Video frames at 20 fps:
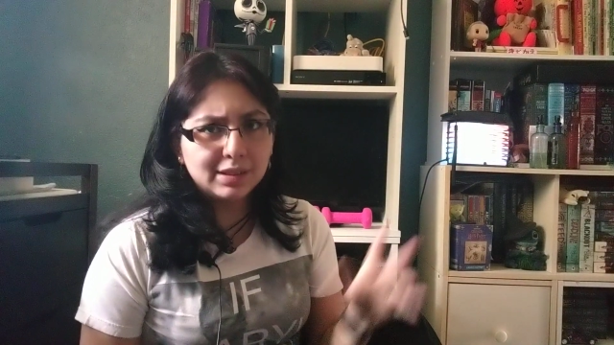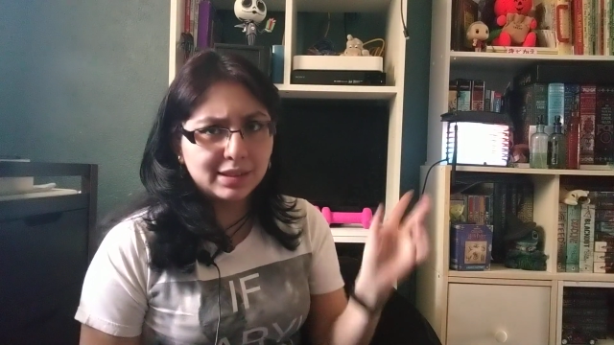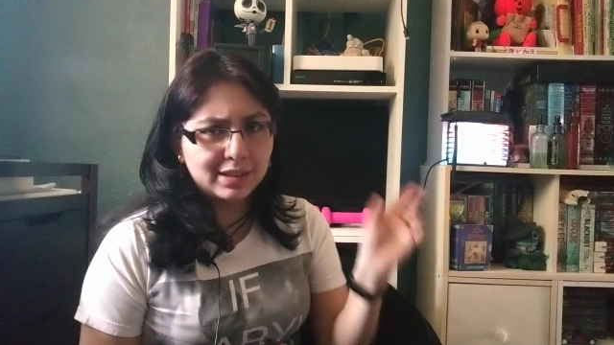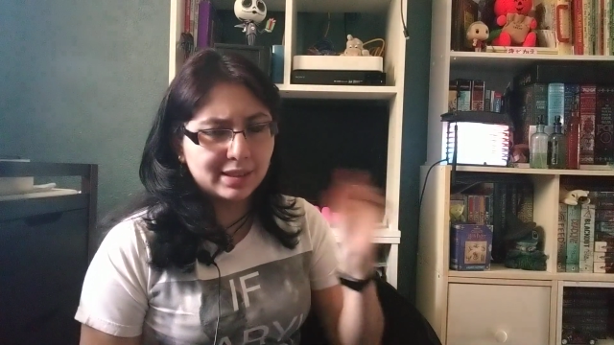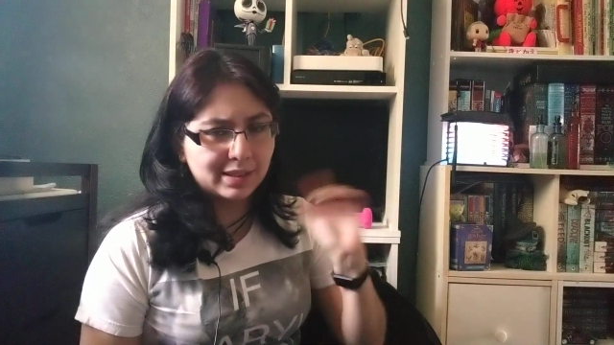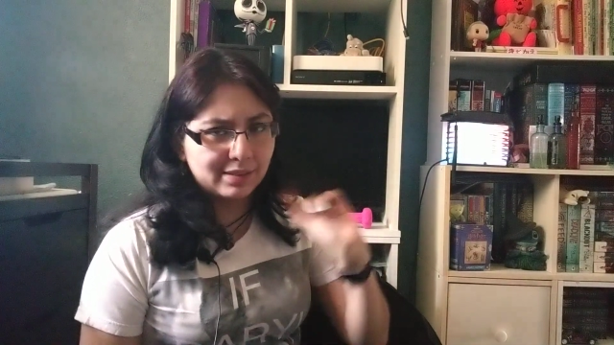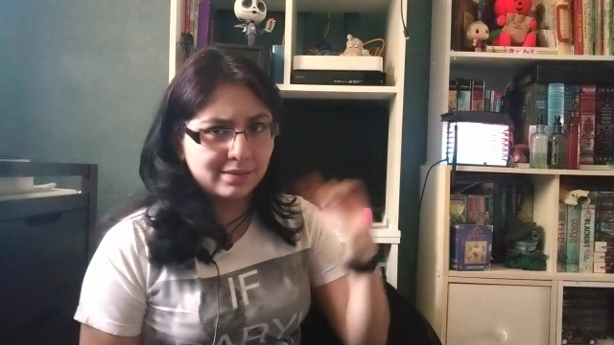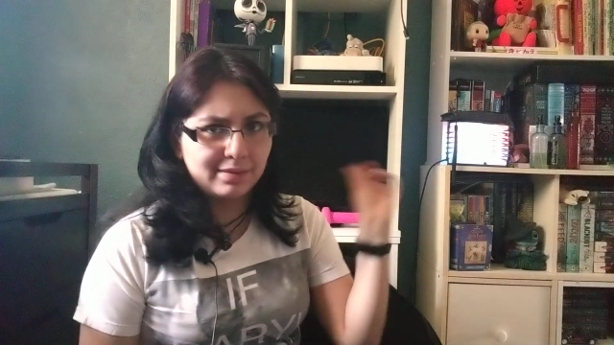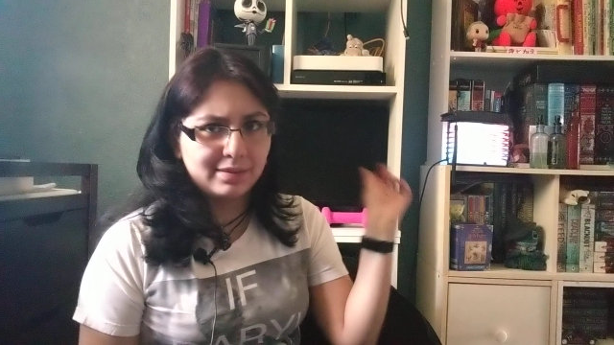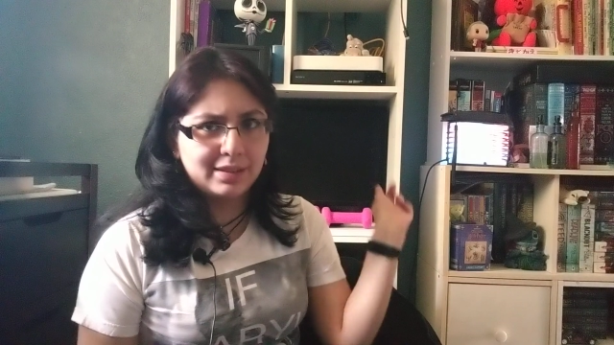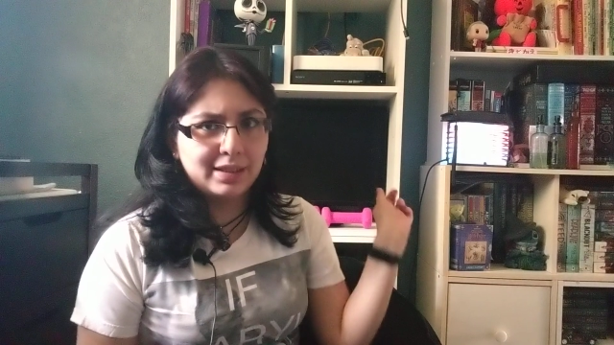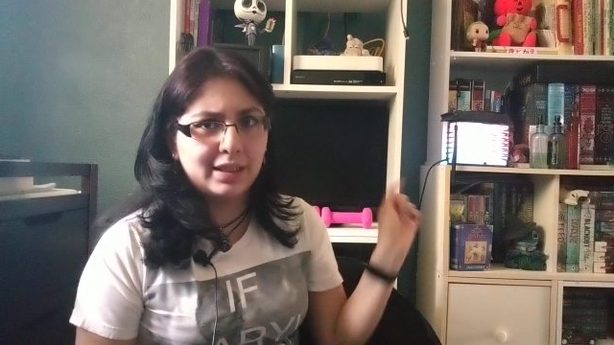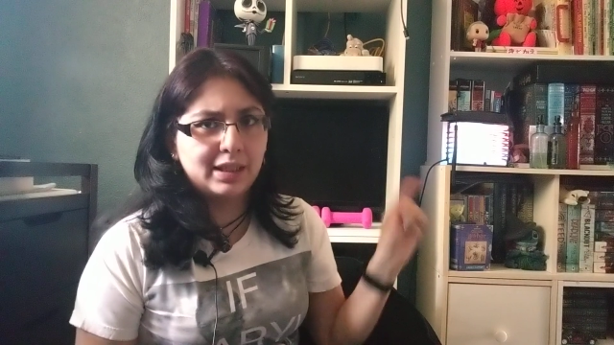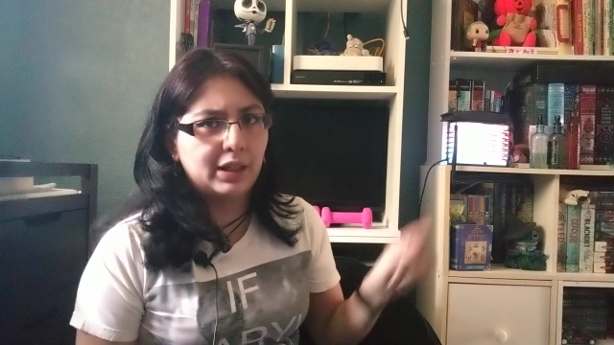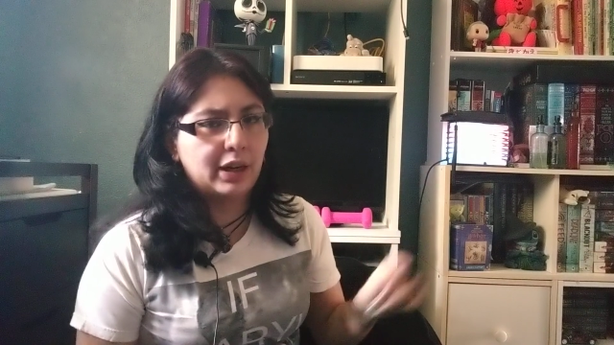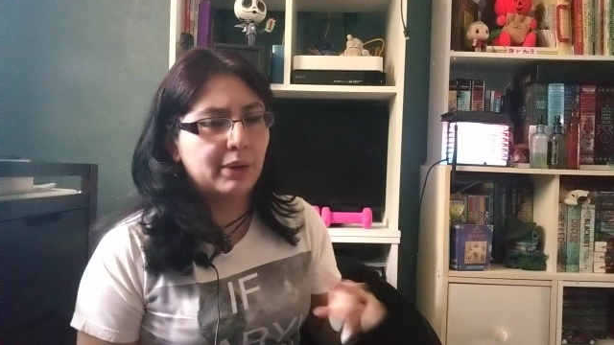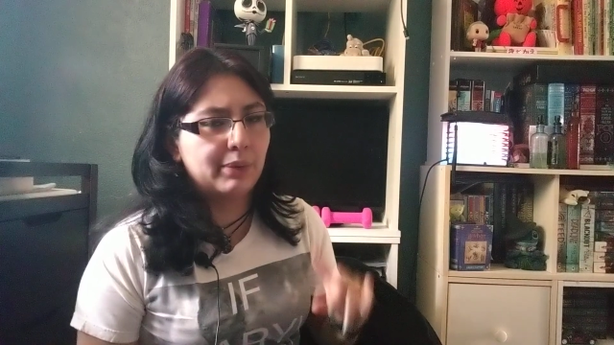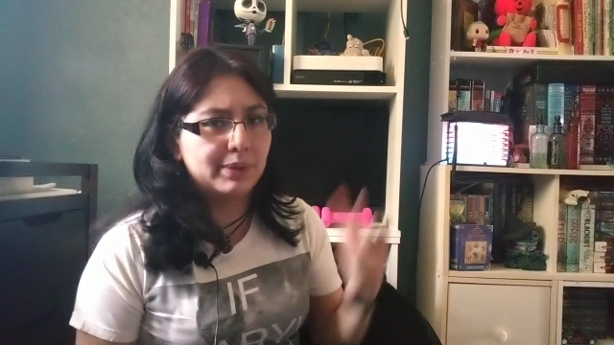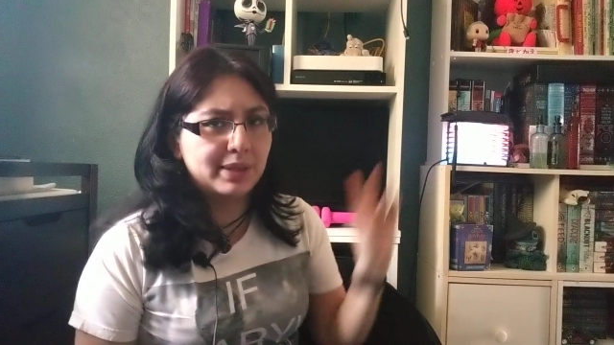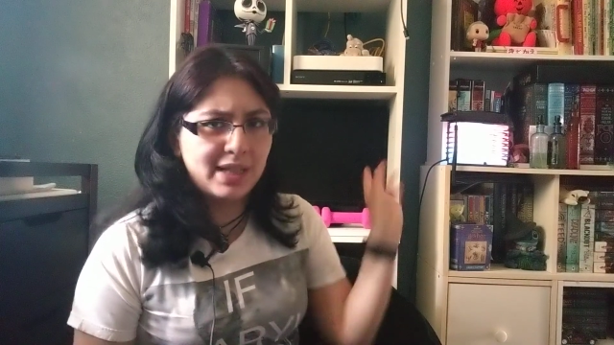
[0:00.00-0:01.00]
Because you
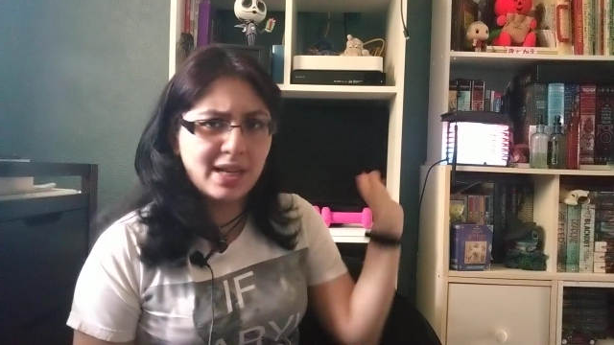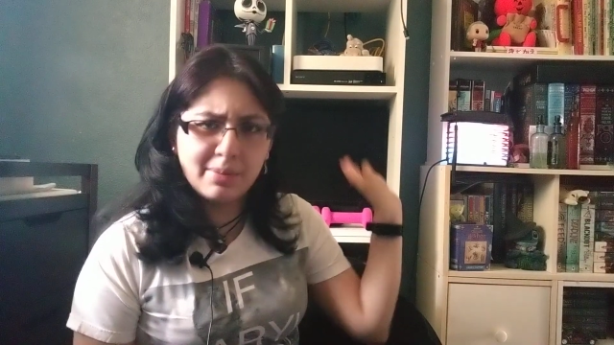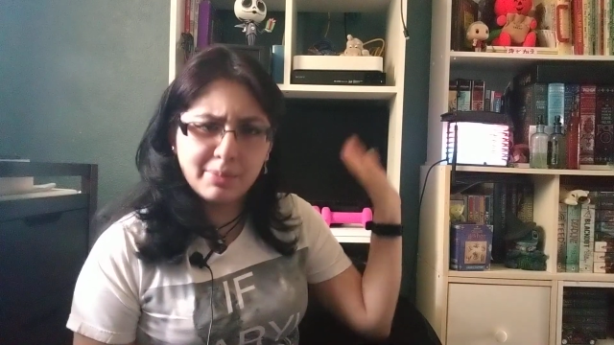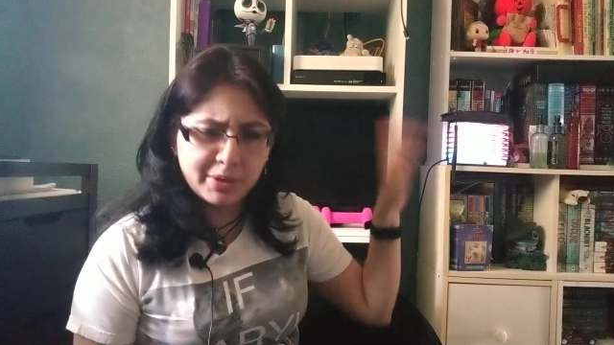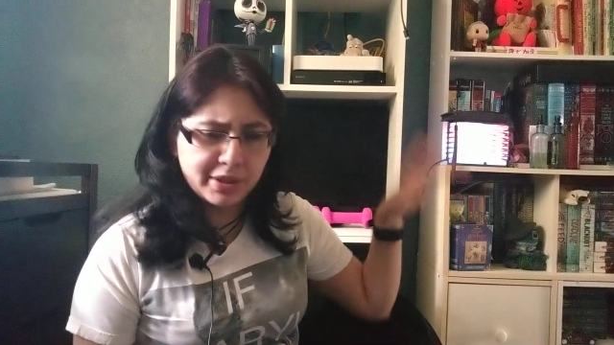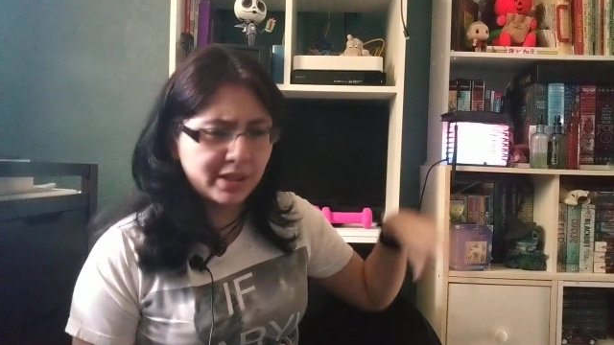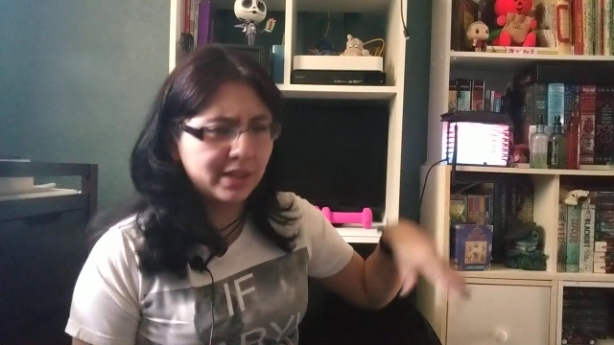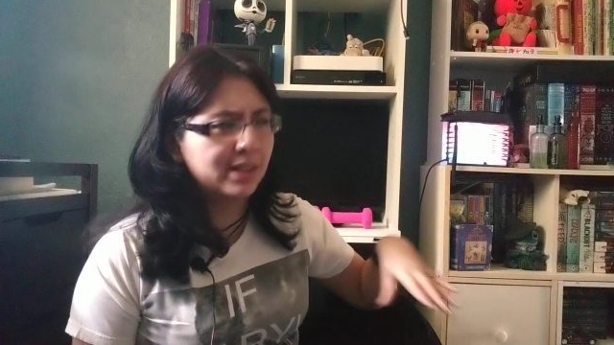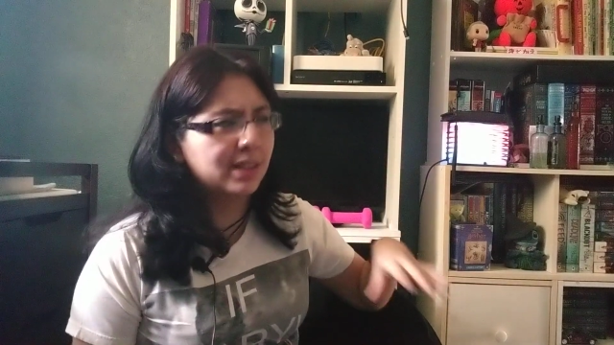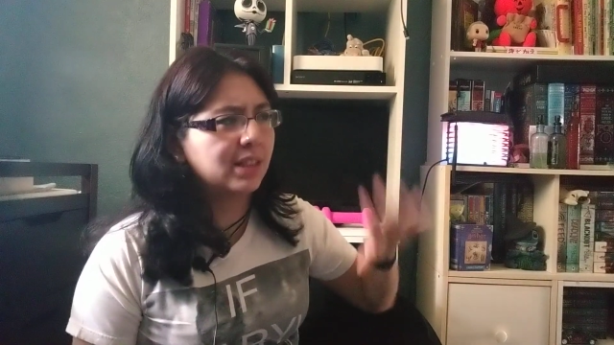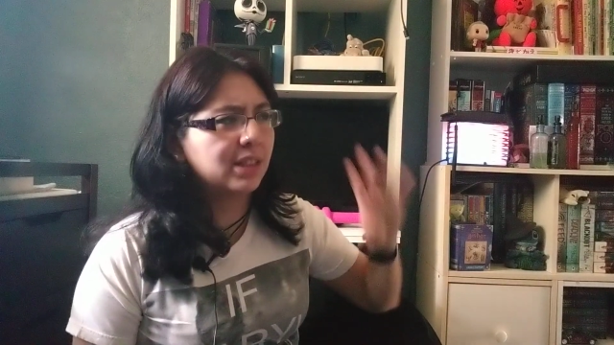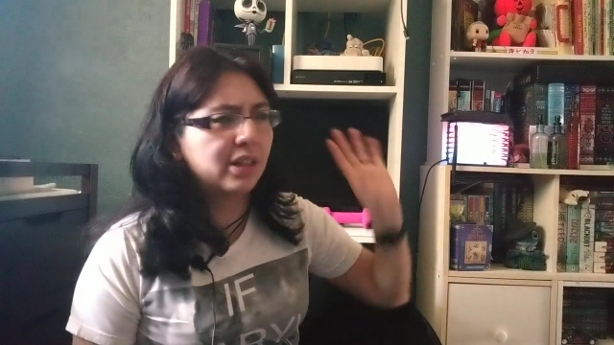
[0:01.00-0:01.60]
know, I went to Emerson,